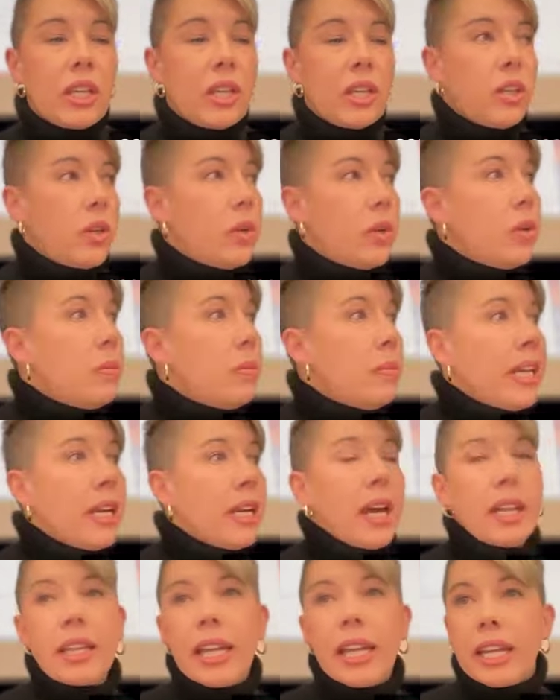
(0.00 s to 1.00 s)
You may
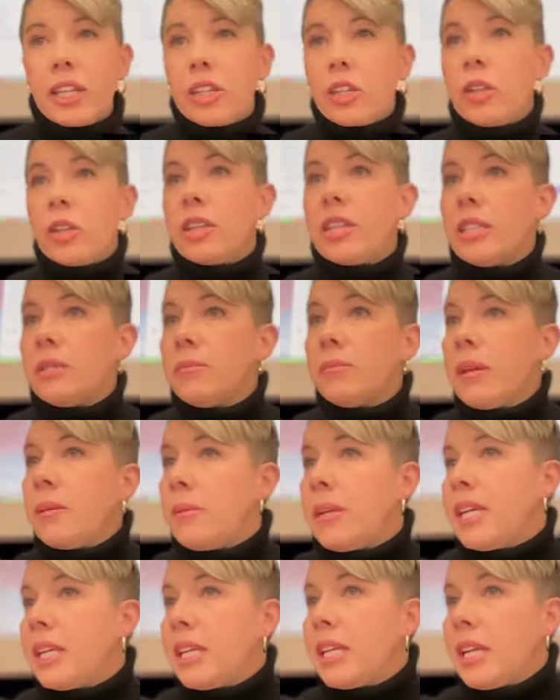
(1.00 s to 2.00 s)
not like this may
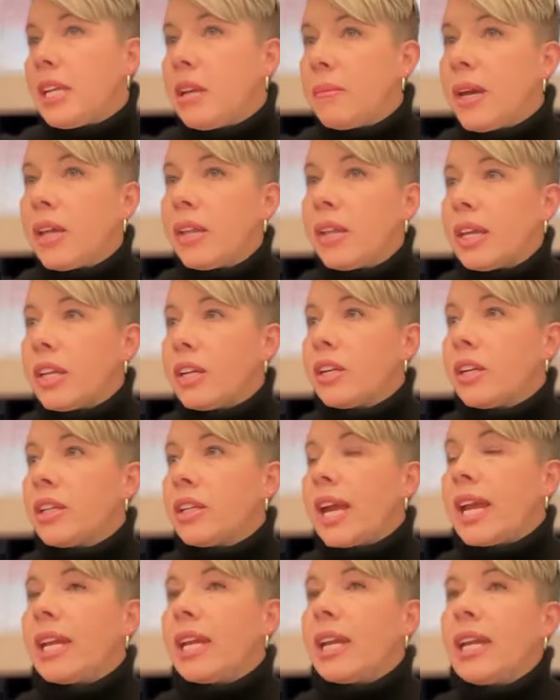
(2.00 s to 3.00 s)
be an email that you're
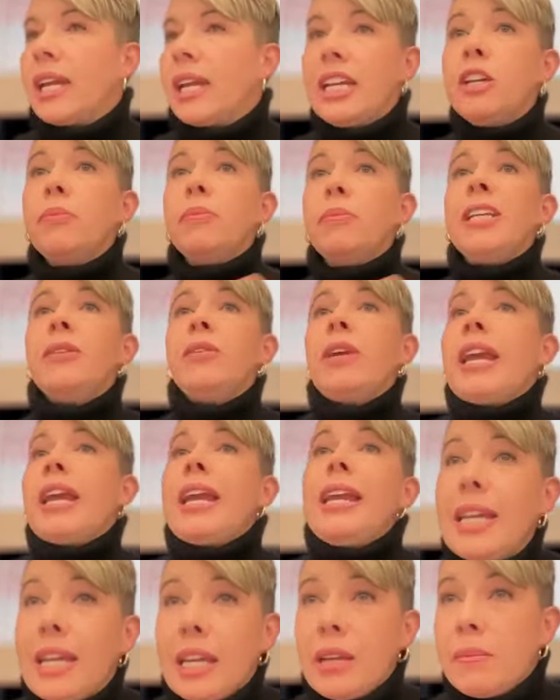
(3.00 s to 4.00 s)
like, it could be
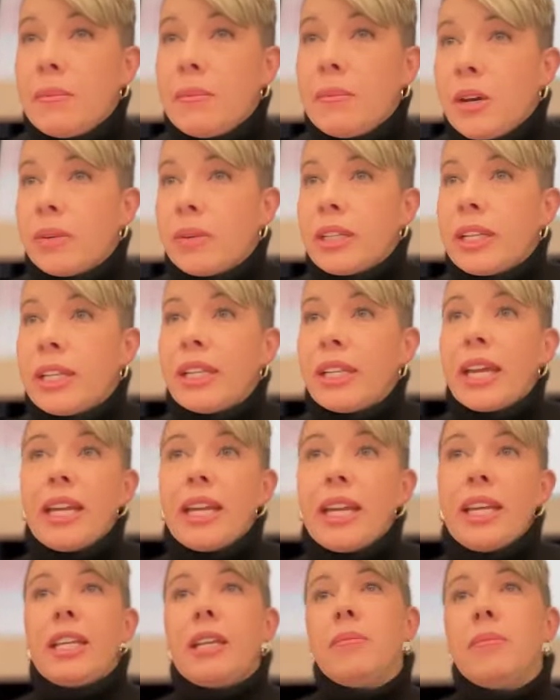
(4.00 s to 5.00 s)
any email really,
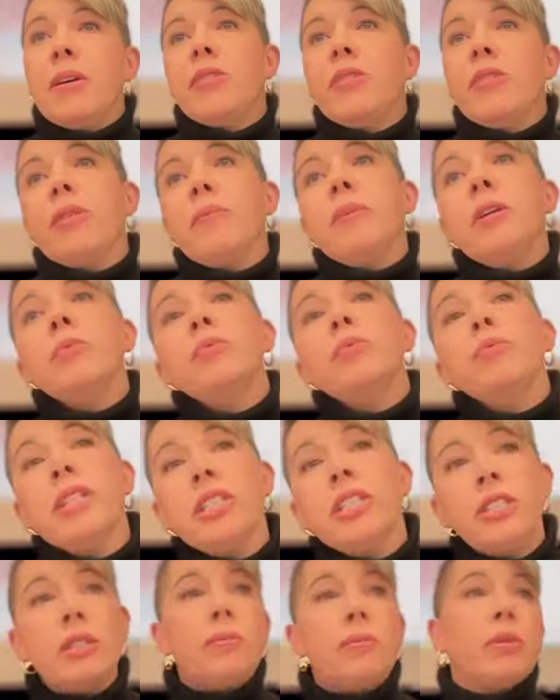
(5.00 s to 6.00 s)
like an email from your
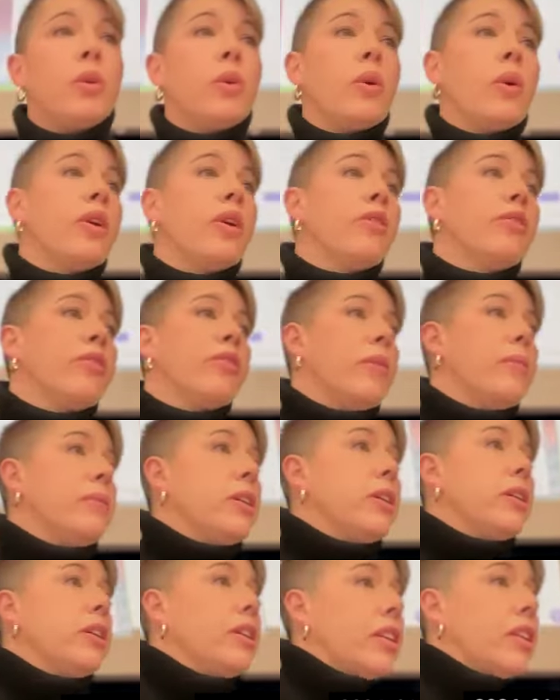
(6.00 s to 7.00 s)
principal or from
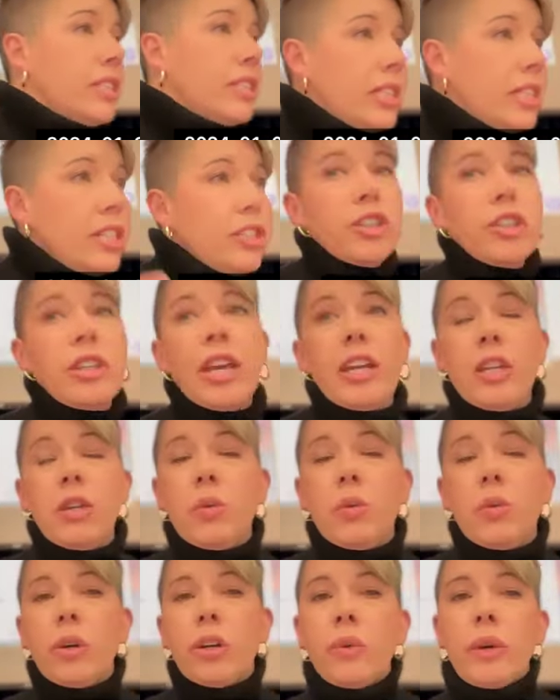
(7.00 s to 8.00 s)
the teacher that
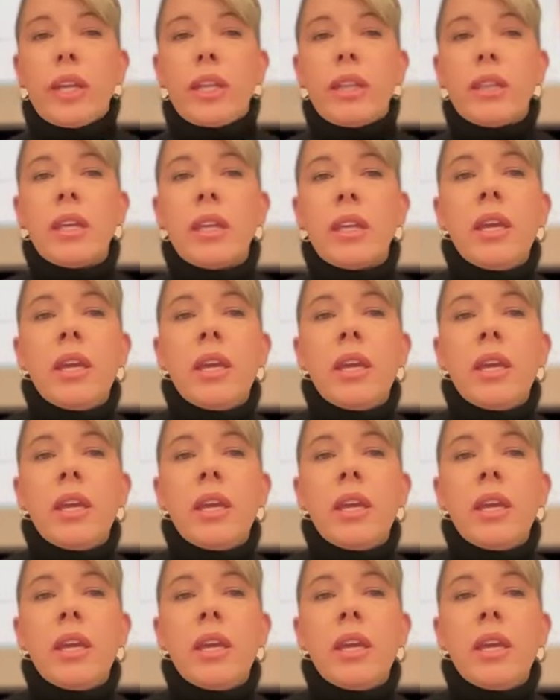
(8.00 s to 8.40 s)
you work with,